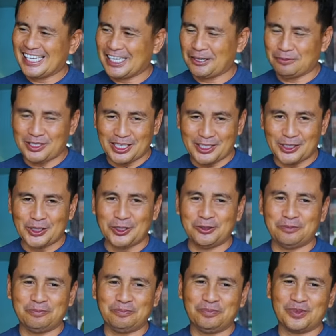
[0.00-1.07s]
gives us
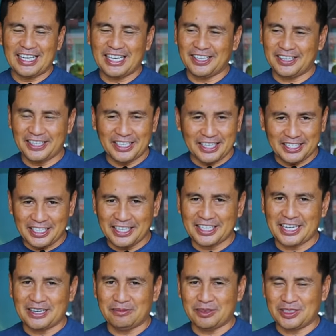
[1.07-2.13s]
hope. Earning an
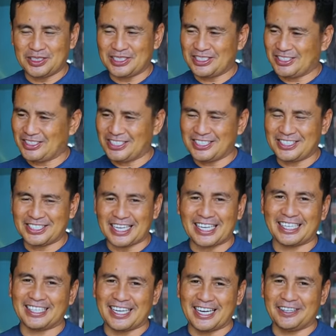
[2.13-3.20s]
income is just
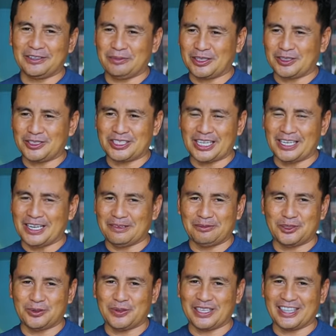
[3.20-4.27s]
secondary because I
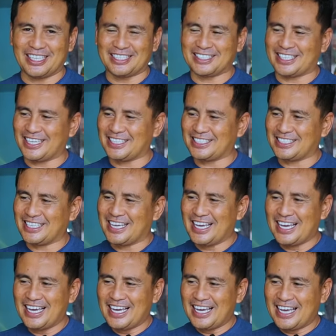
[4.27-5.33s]
love doing these things.
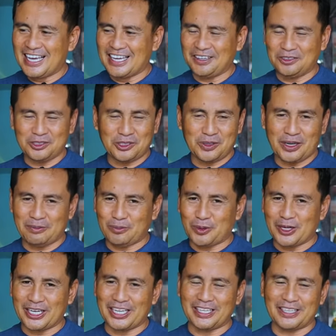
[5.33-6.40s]
I also have
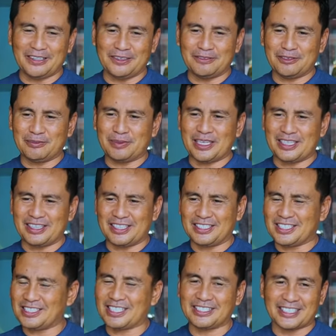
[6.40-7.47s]
work in the government.
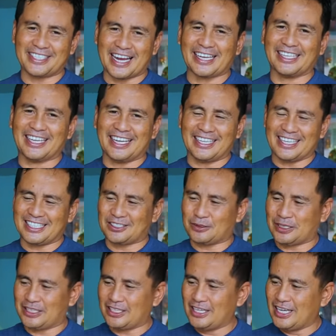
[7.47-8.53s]
This is a sideline,
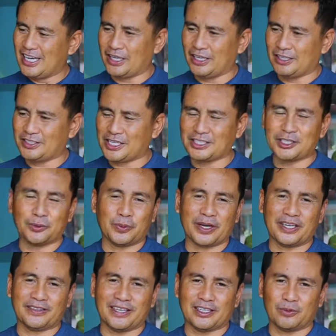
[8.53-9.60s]
actually, in such a
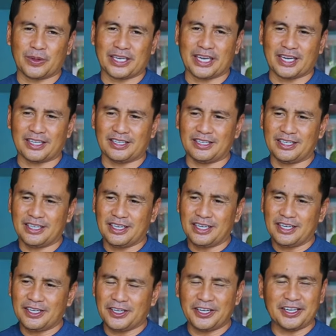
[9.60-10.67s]
way that we can
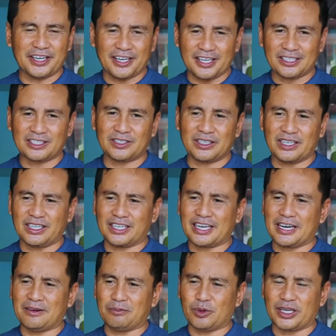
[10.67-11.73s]
earn an extra
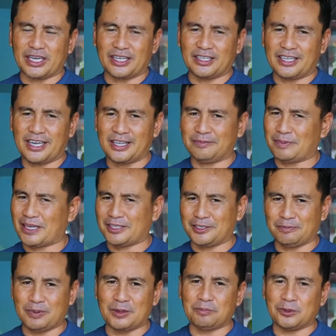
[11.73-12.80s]
income, we can help
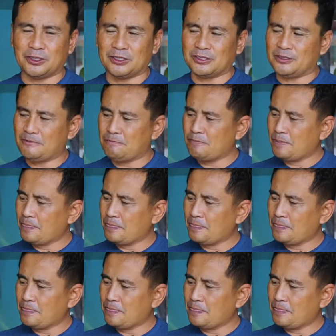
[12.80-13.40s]
other people,